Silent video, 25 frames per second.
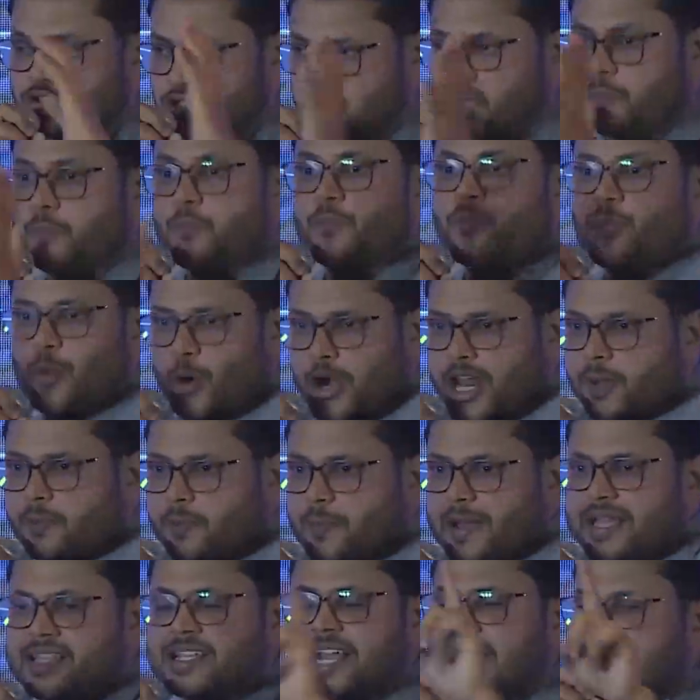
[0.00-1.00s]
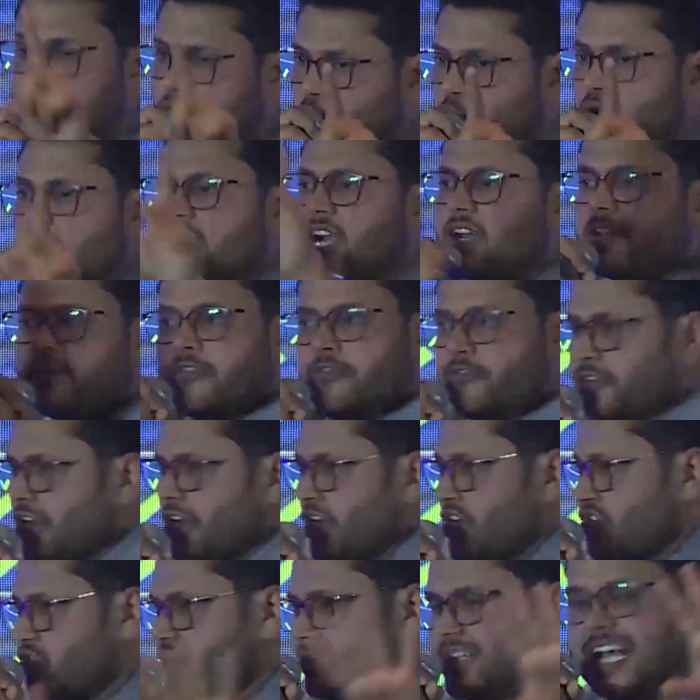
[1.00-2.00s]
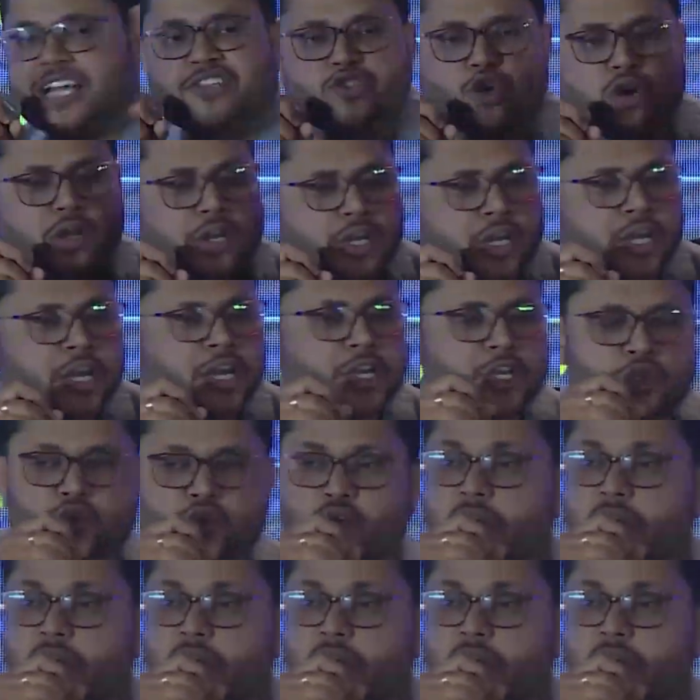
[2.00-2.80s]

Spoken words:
So the product page, add to cart, finish. That's all you